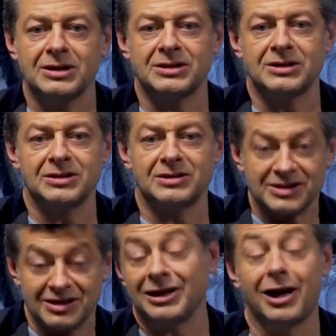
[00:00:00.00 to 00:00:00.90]
to the
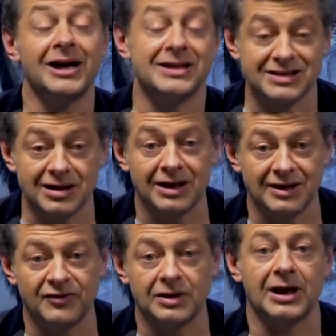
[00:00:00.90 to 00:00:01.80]
to the light side,
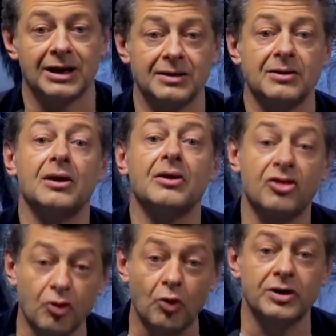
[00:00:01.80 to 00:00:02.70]
if you like, and
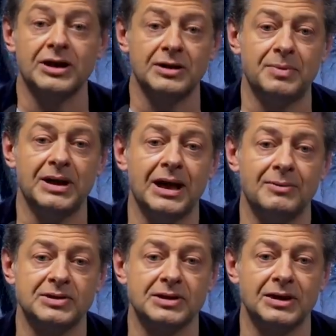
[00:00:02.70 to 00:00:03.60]
thought he'd been
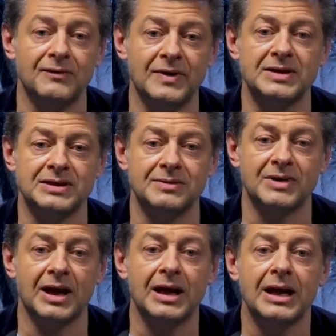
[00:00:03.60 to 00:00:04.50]
able to convince him
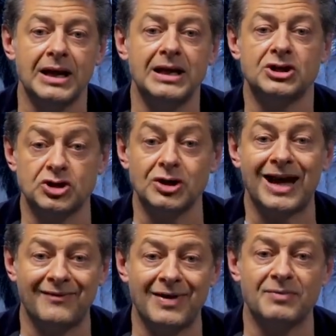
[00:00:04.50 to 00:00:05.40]
that he should
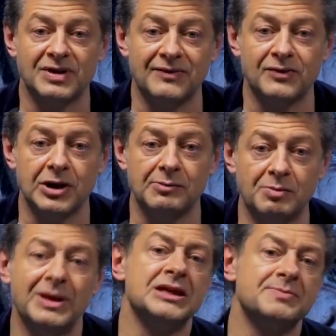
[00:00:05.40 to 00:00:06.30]
have empathy for human
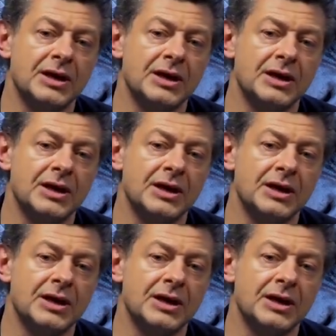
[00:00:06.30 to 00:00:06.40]
beings.